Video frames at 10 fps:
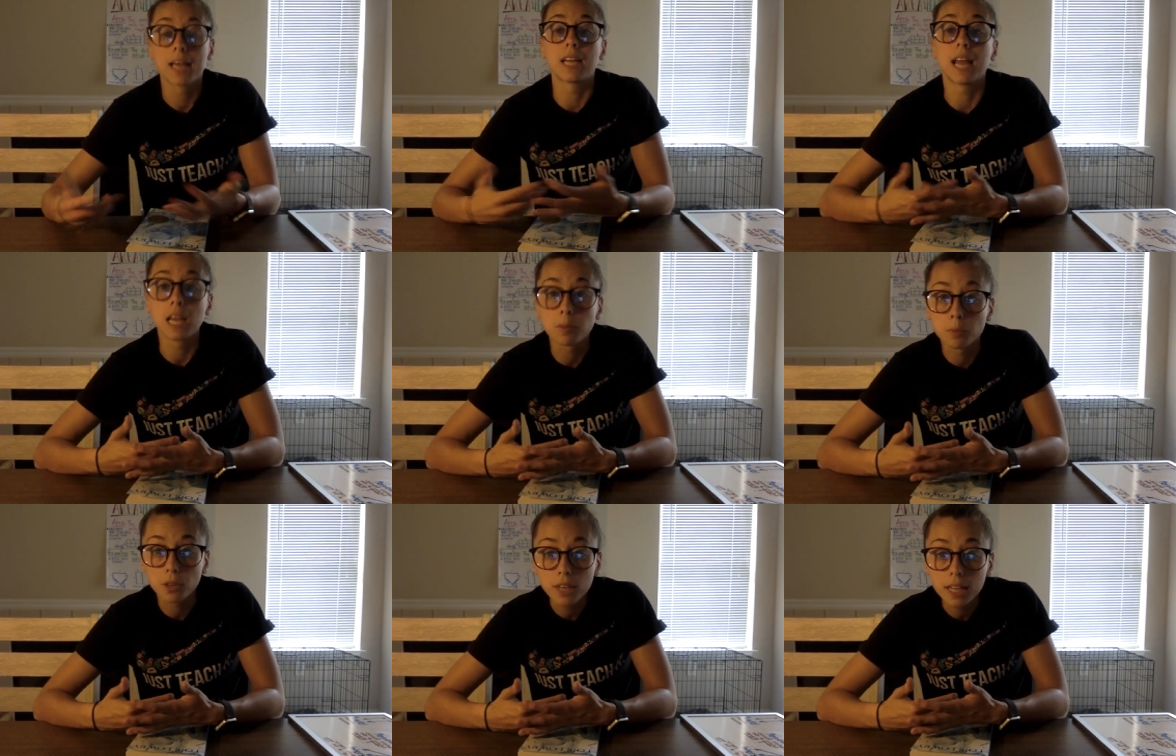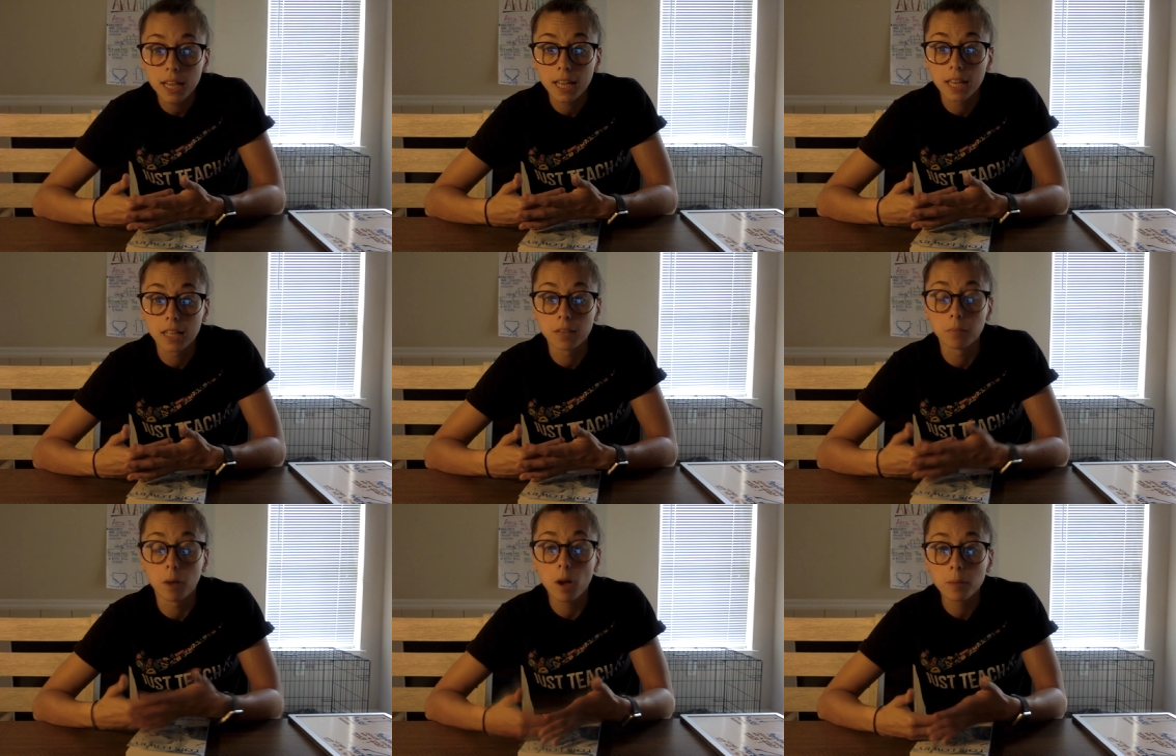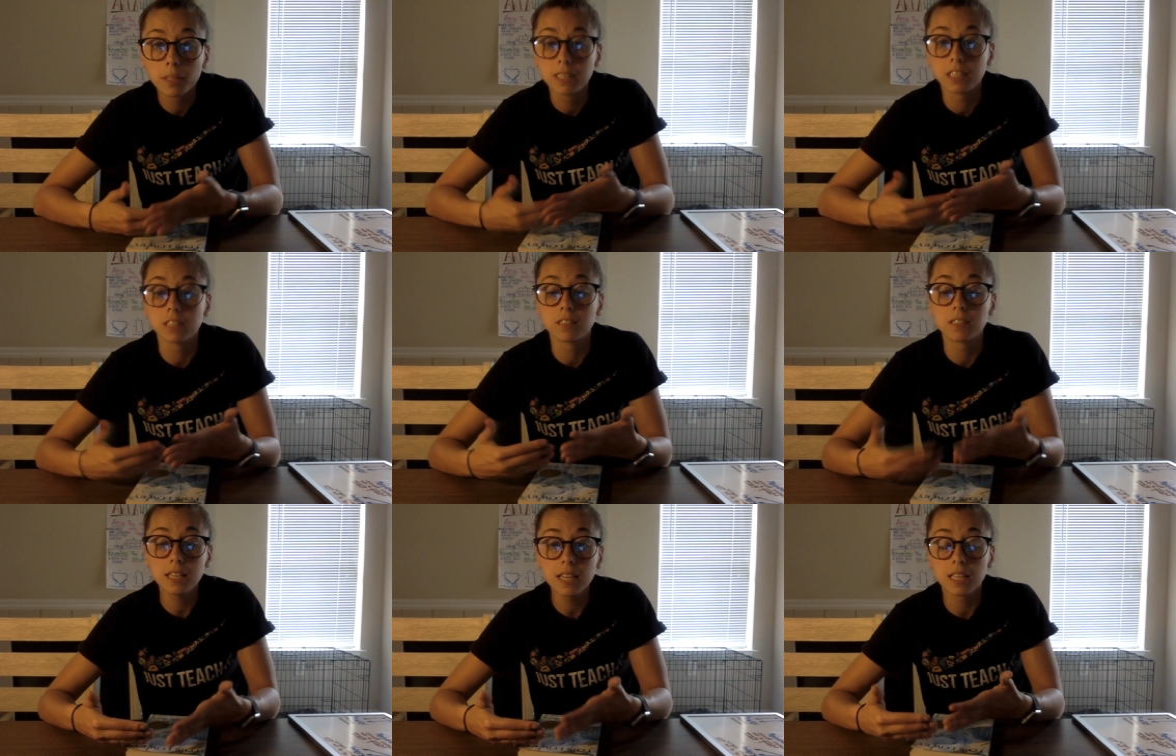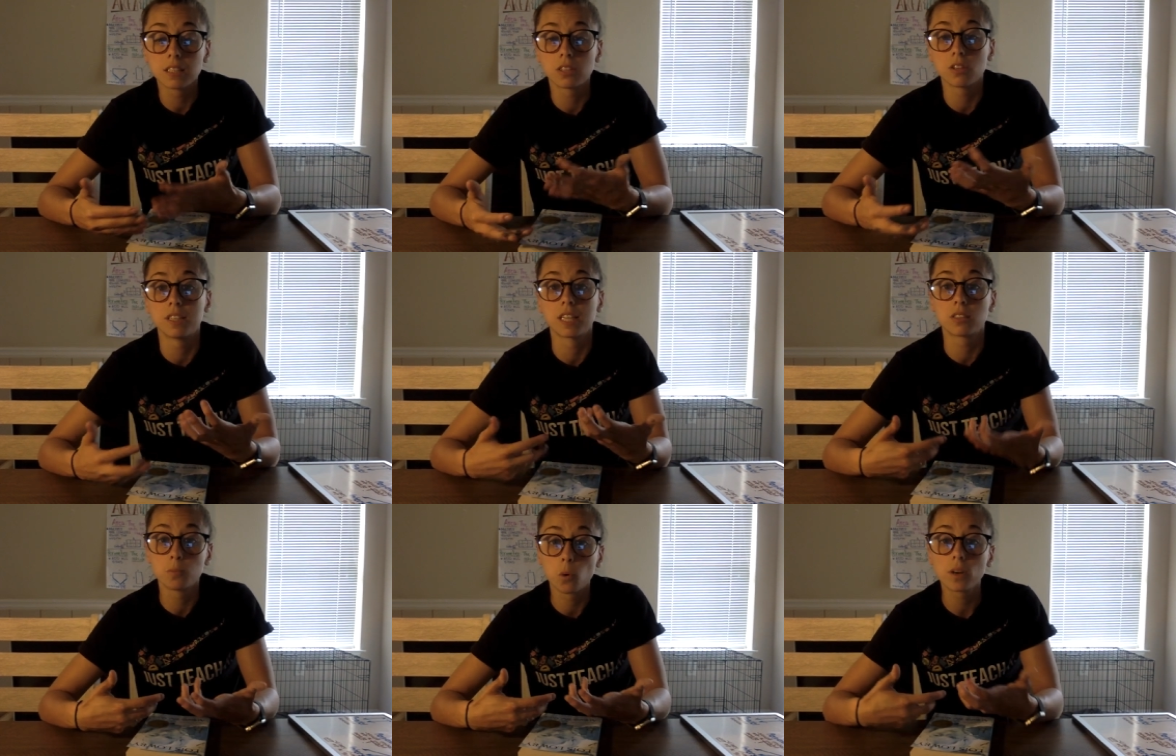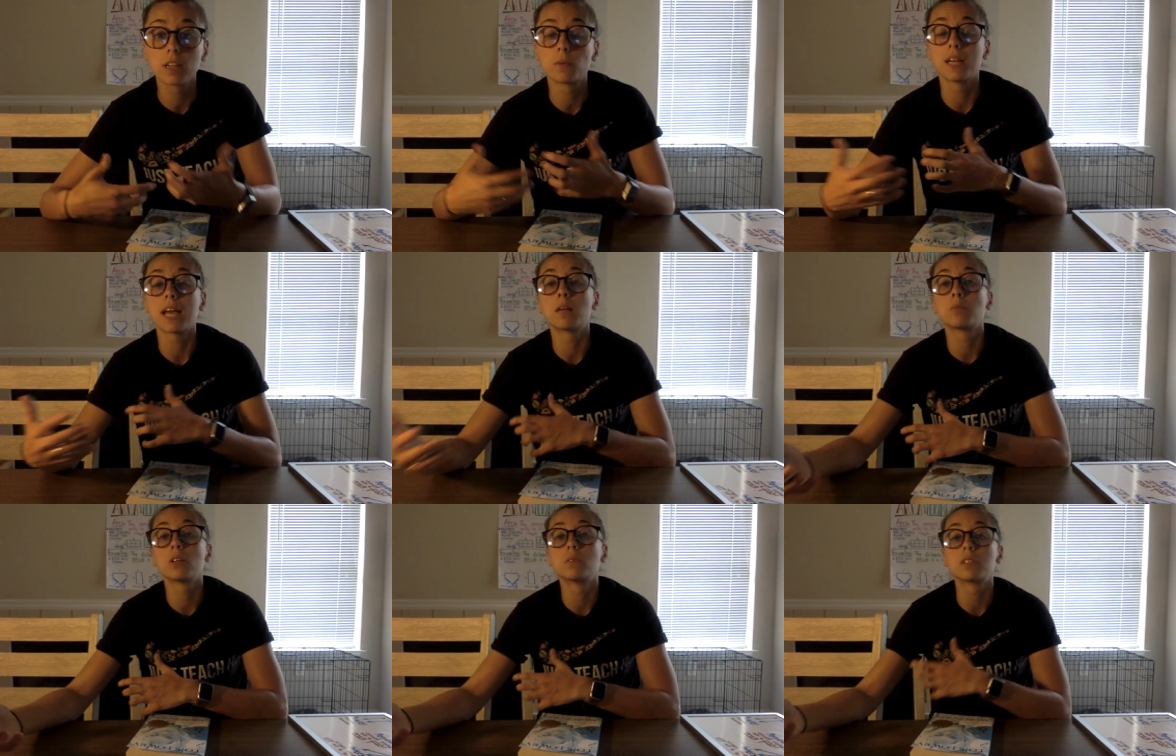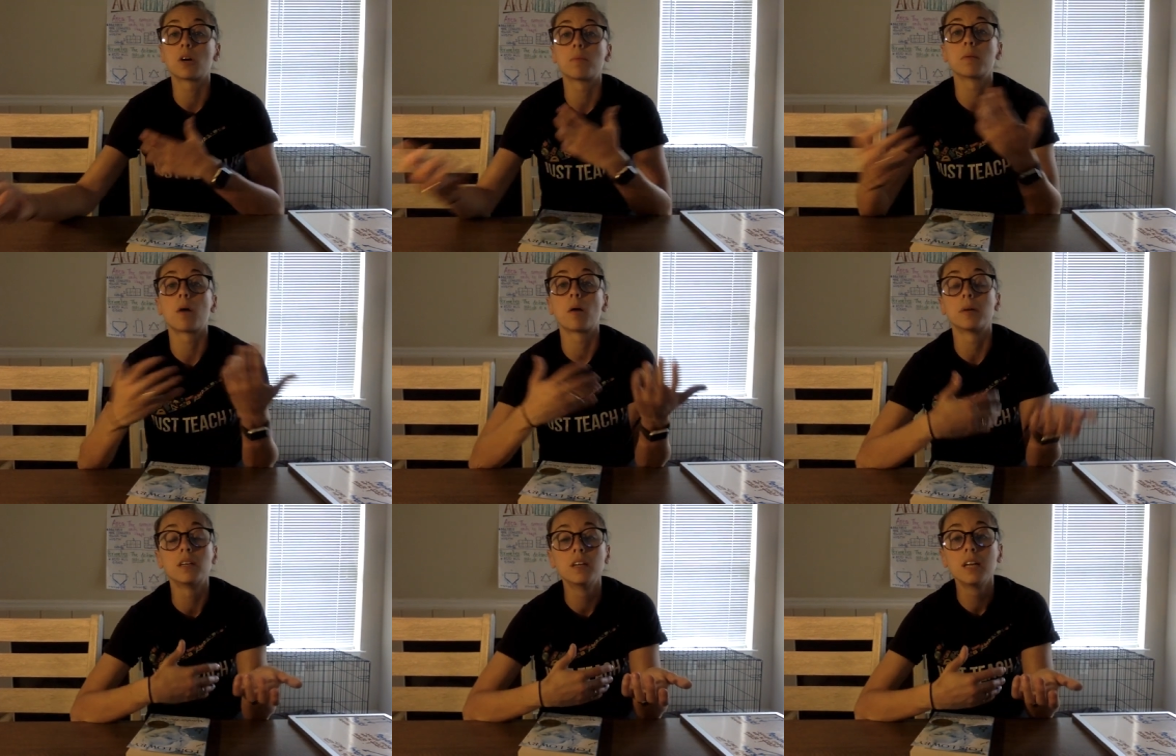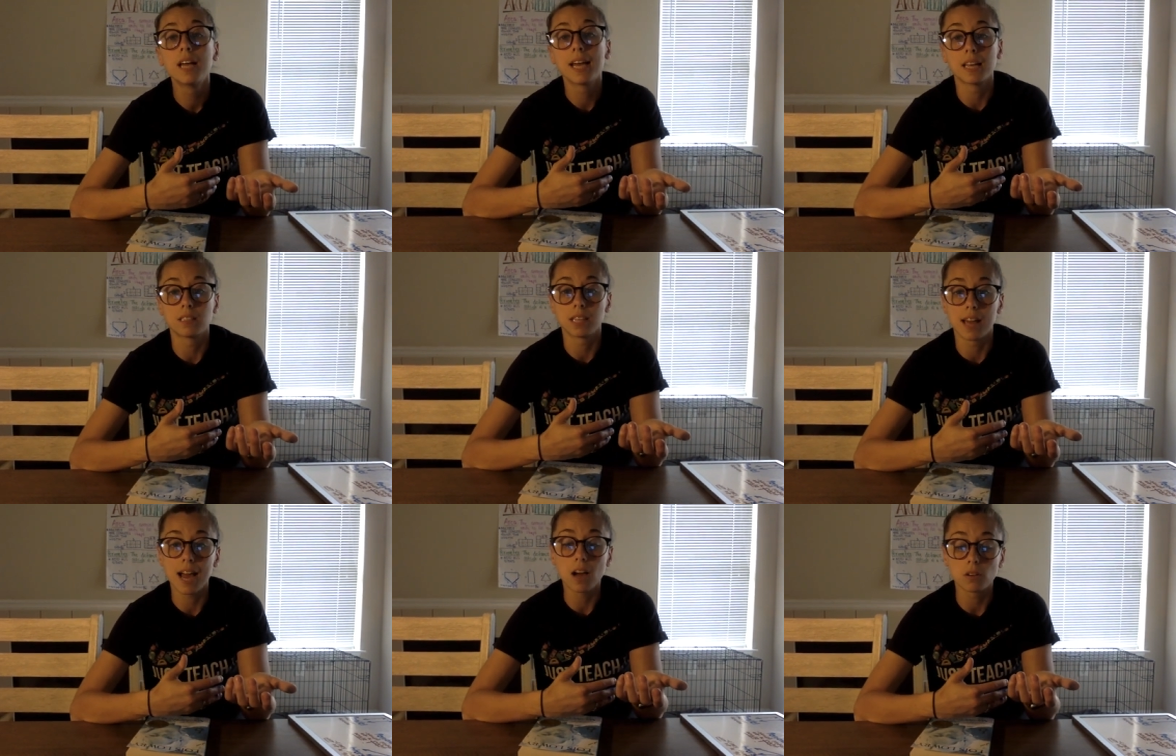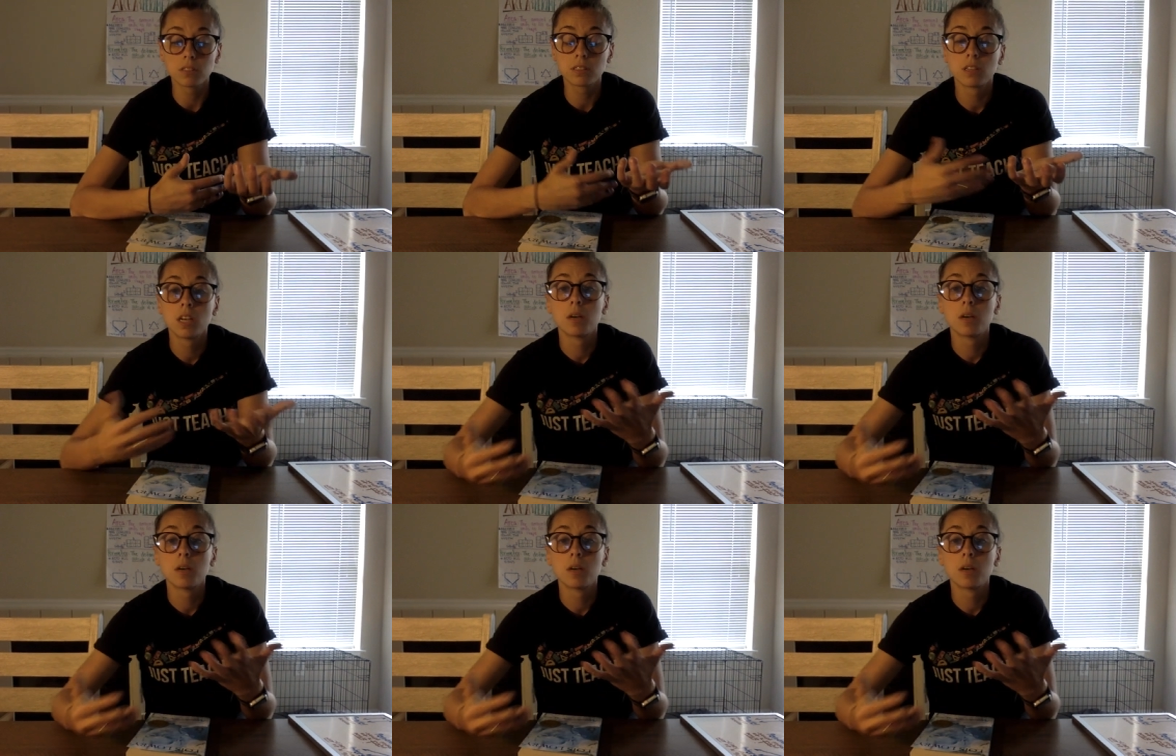And Anne Marie and Mama didn't see it until the next morning when Anne Marie was helping Mama into the house.